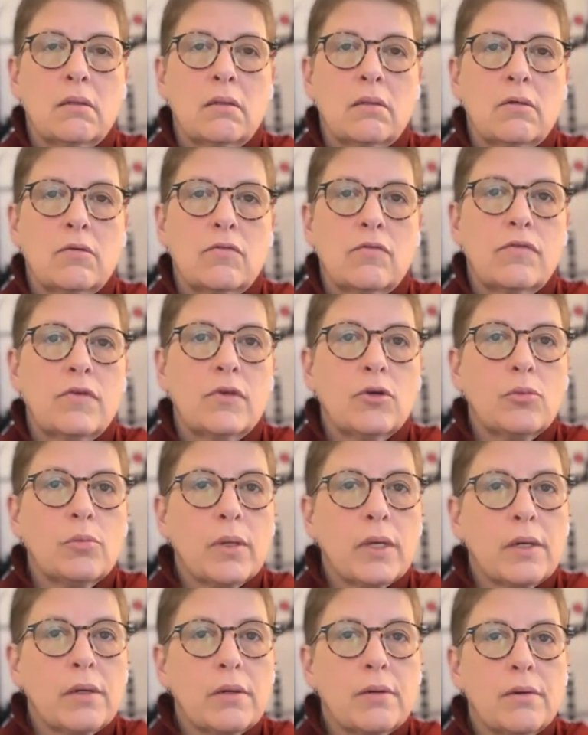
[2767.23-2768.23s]
to feel
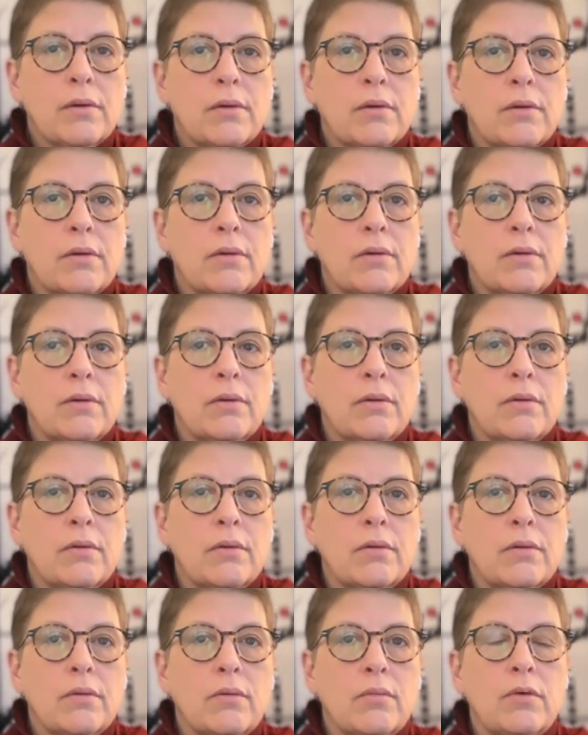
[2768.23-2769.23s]
better,
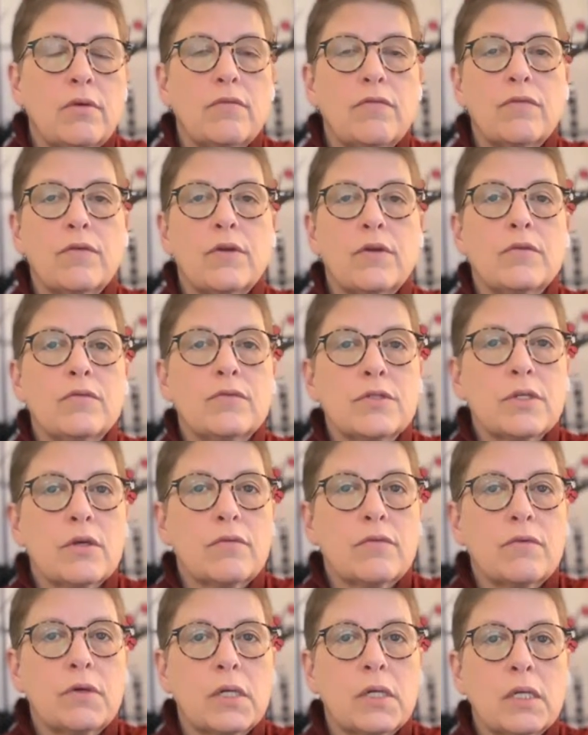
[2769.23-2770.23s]
to be free of
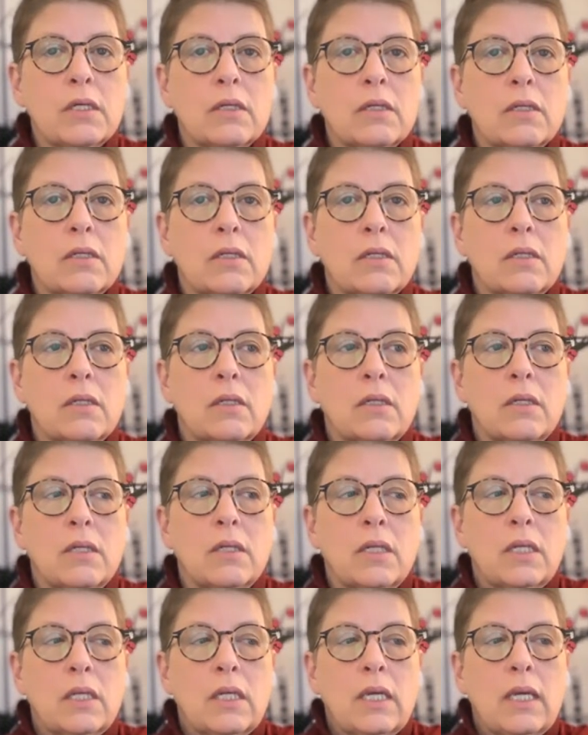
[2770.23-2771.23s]
suffering.
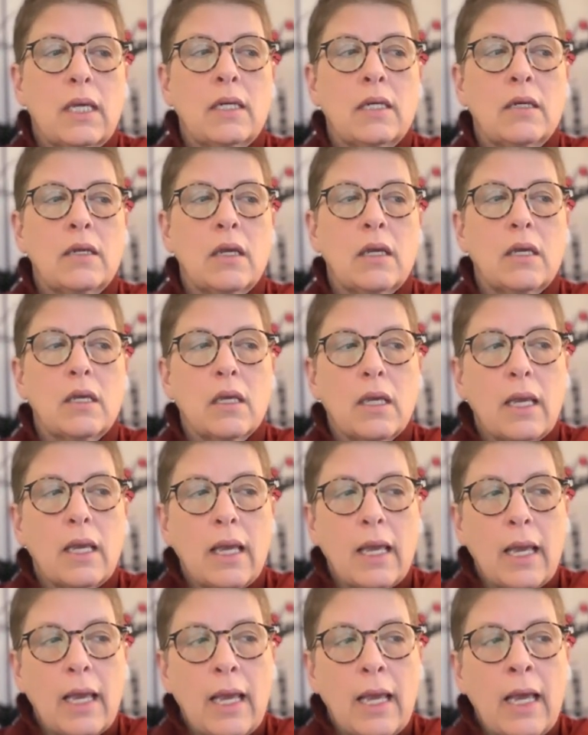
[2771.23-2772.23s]
And
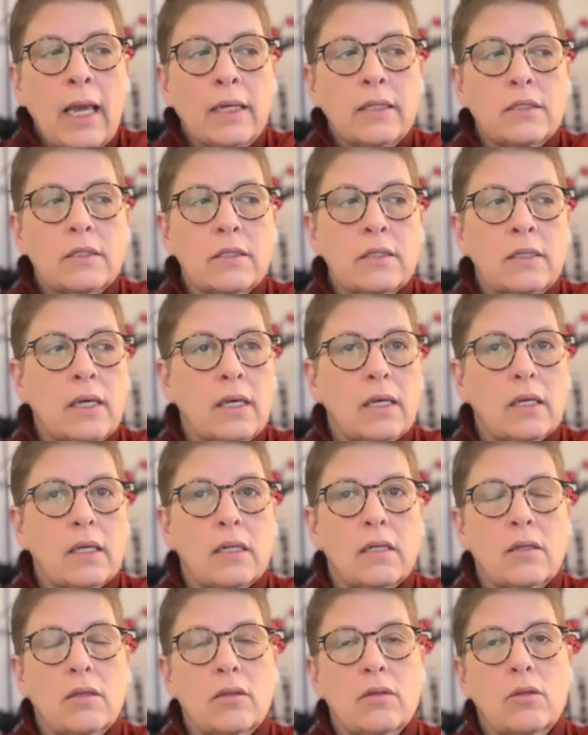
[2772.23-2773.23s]
add to that
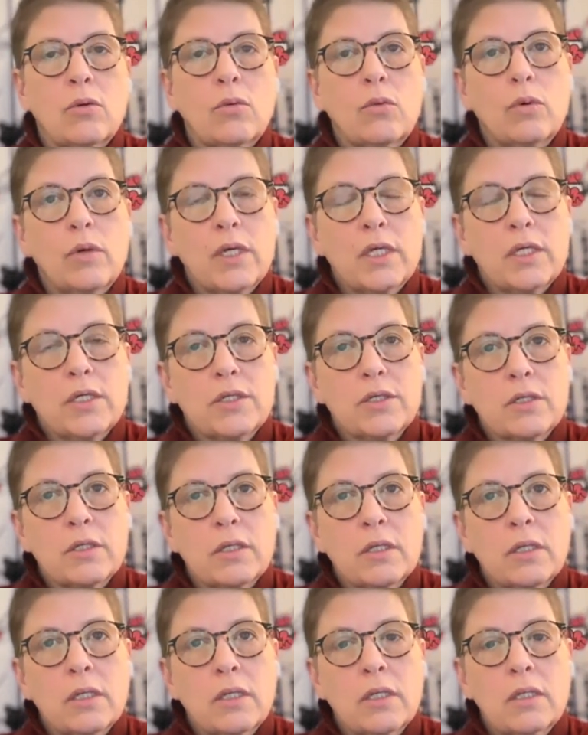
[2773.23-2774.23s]
the wish
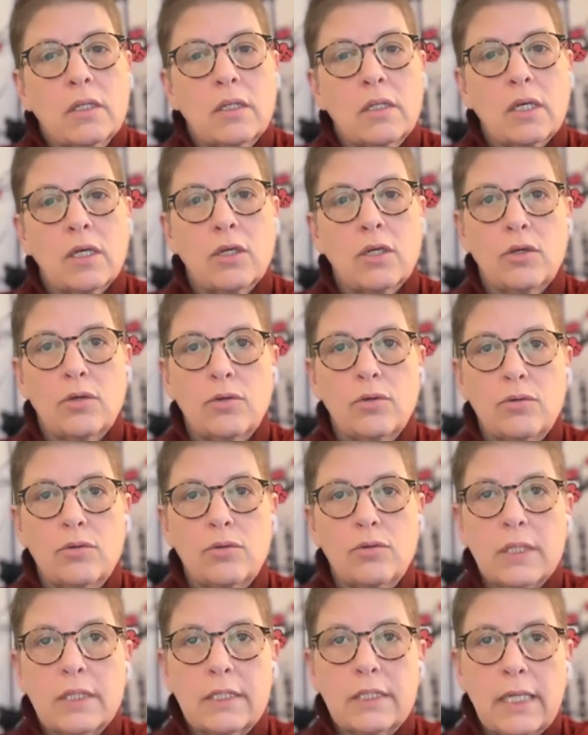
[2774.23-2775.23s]
that
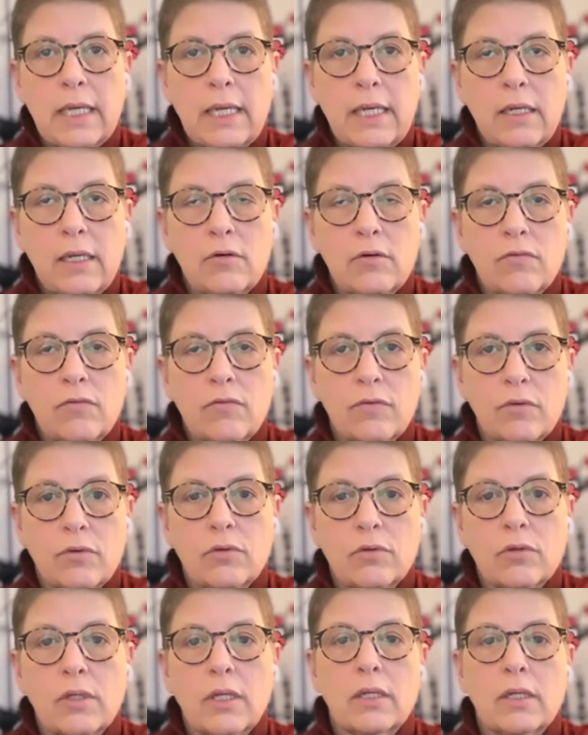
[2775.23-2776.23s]
you attain
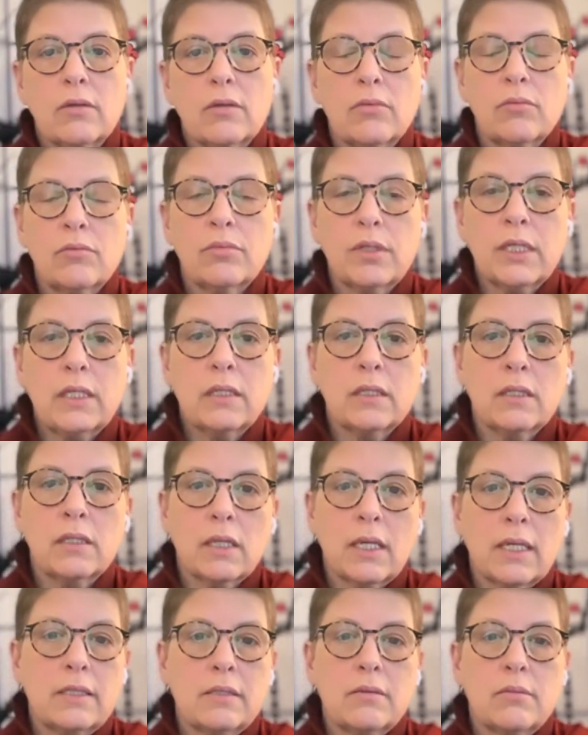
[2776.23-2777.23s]
full and complete
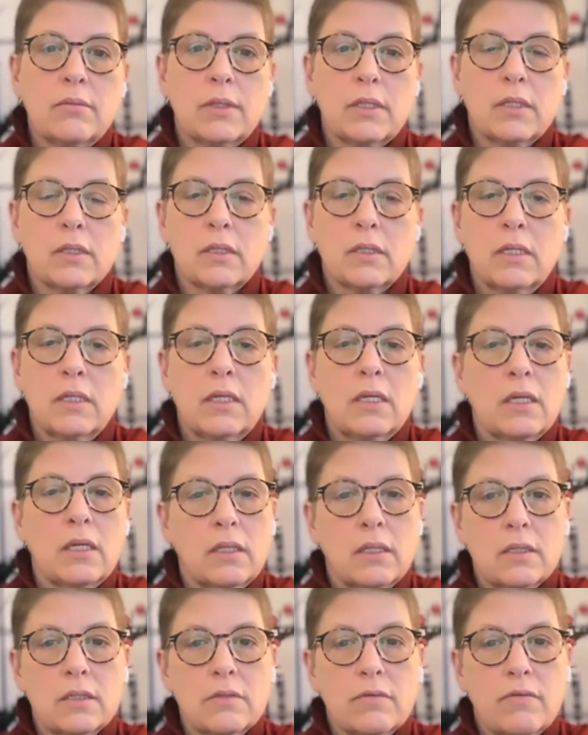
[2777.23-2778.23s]
enlightenment
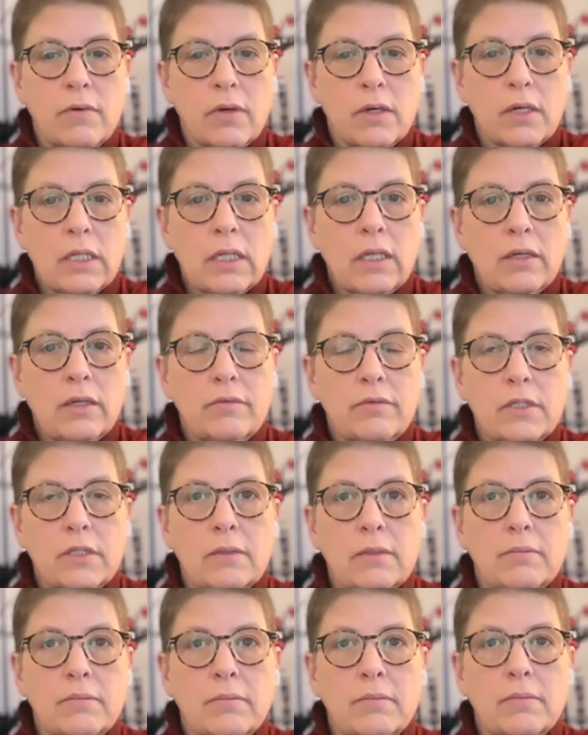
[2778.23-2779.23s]
in this very
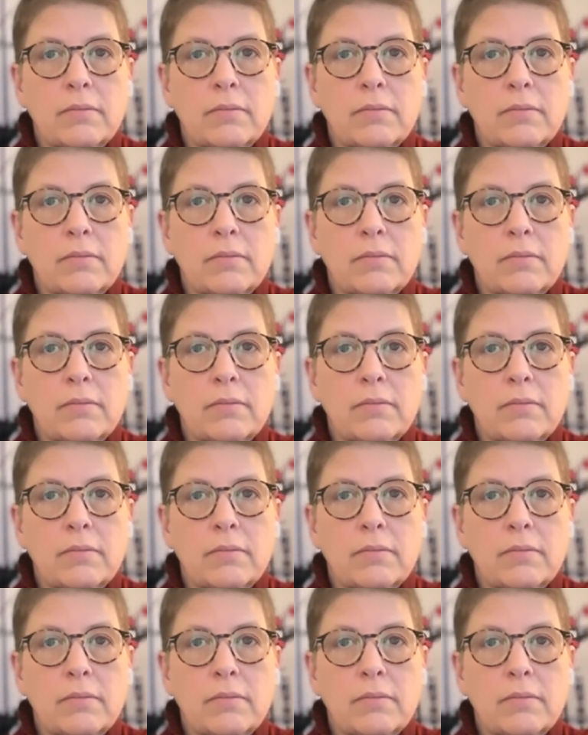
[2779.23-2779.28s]
lifetime.